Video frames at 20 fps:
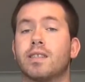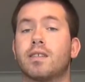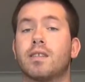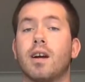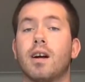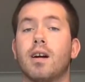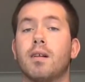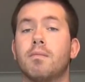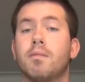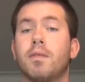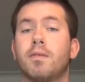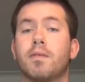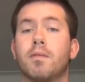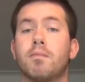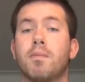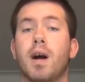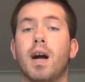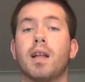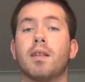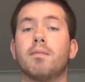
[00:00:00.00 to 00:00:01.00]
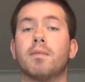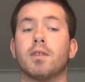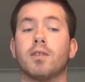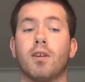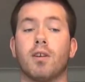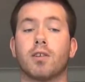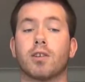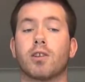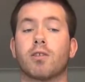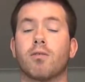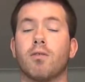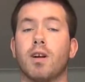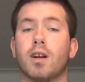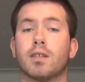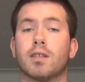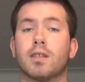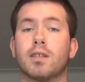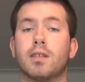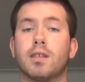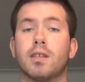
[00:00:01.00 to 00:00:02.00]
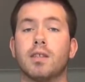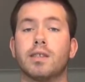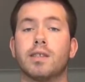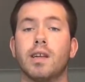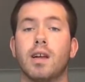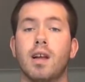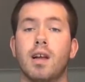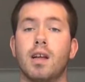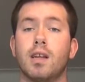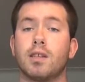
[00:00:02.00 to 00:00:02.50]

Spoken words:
a tub if you buy them in large quantities,